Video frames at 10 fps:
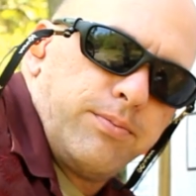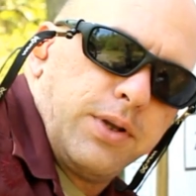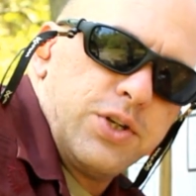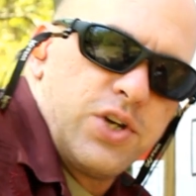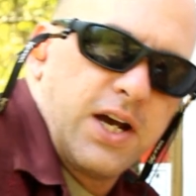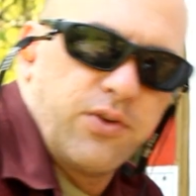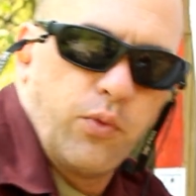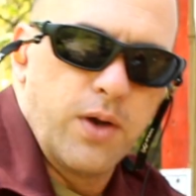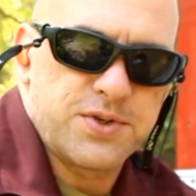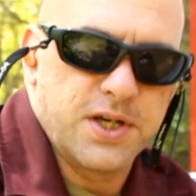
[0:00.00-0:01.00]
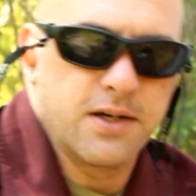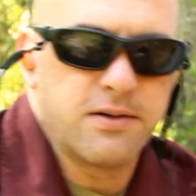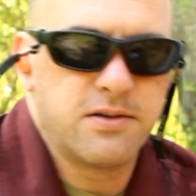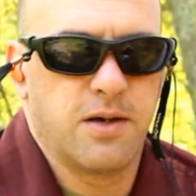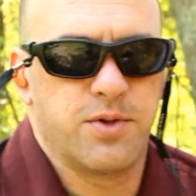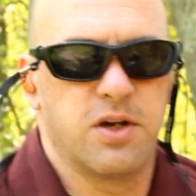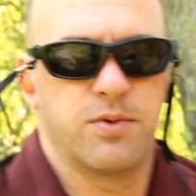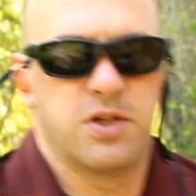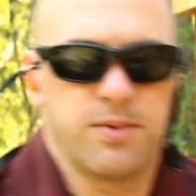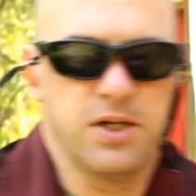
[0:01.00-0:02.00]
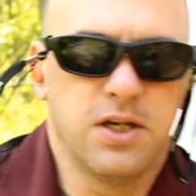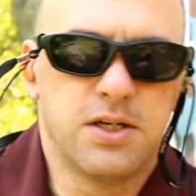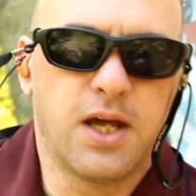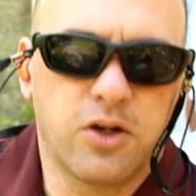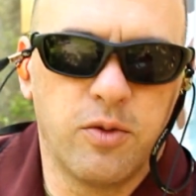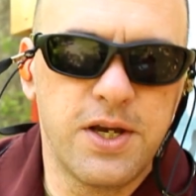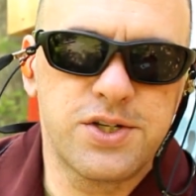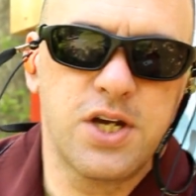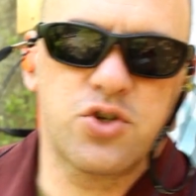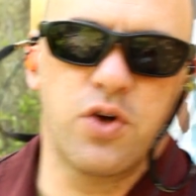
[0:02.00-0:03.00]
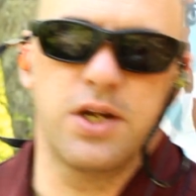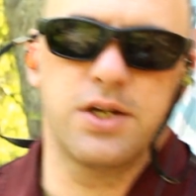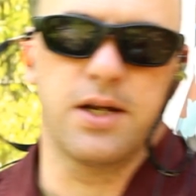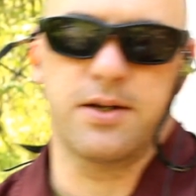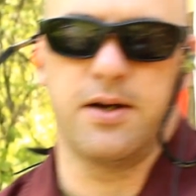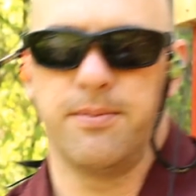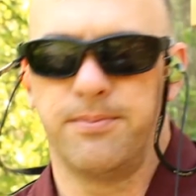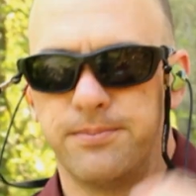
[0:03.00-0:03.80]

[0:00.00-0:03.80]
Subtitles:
Please check out the website, www.gomez-training.com.